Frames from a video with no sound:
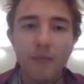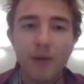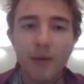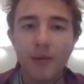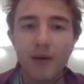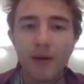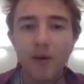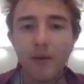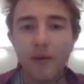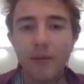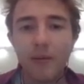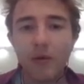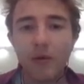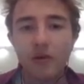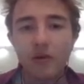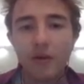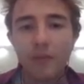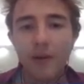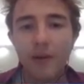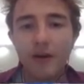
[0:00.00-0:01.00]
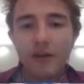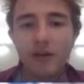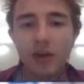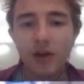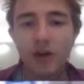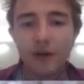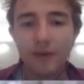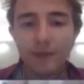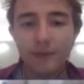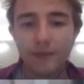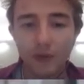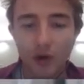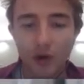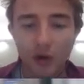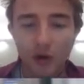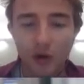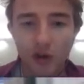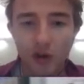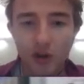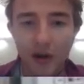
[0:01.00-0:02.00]
maybe a little bit more, so about a turn
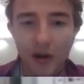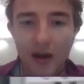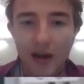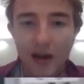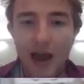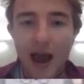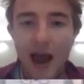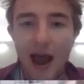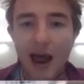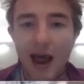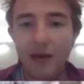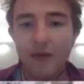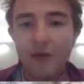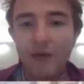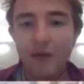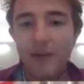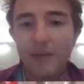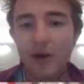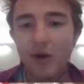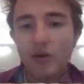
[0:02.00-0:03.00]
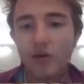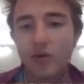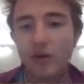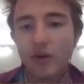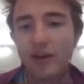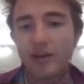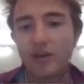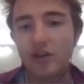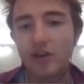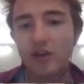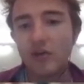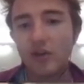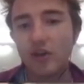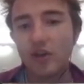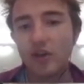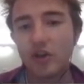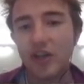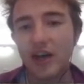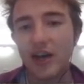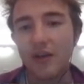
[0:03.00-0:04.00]
onto it. Alaphilippe knows all he has to do is
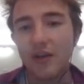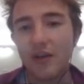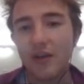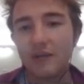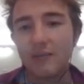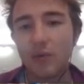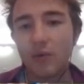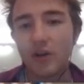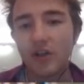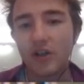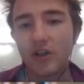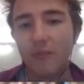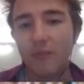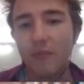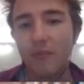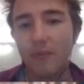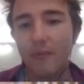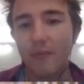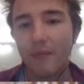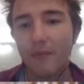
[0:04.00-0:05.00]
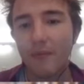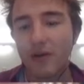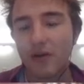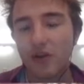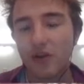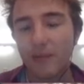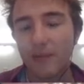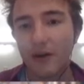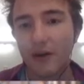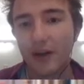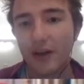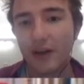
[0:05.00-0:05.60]
just deliver these boys to the bottom. Vakoc's been